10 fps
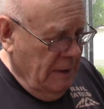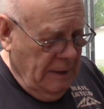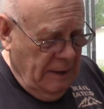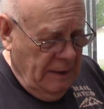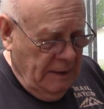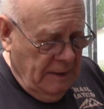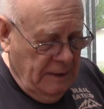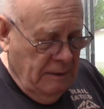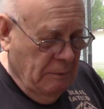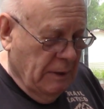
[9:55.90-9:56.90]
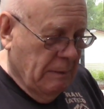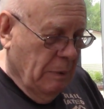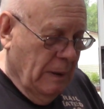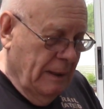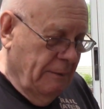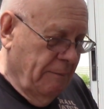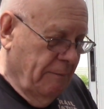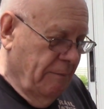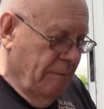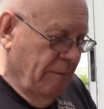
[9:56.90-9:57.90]
and I didn't bring a pot.
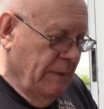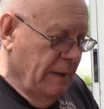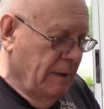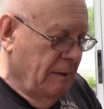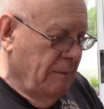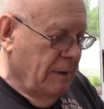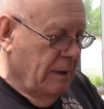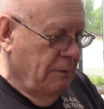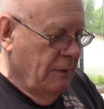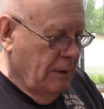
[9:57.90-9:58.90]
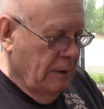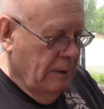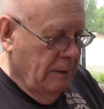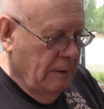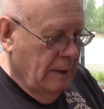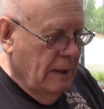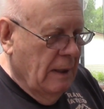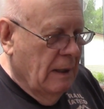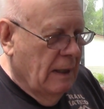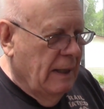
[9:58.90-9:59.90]
I figured
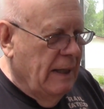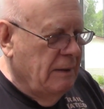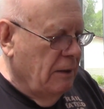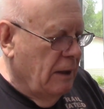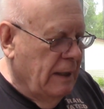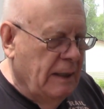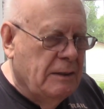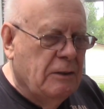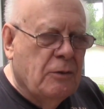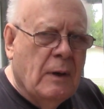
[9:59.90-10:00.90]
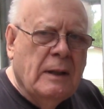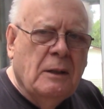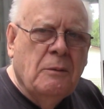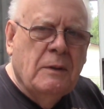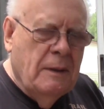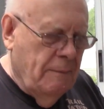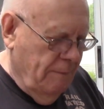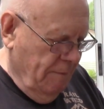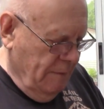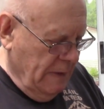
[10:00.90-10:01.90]
I had to try out
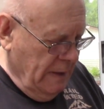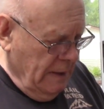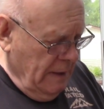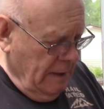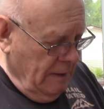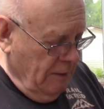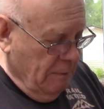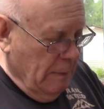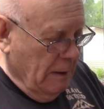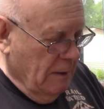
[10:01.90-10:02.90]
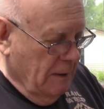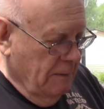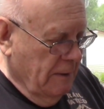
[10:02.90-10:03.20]
this mug on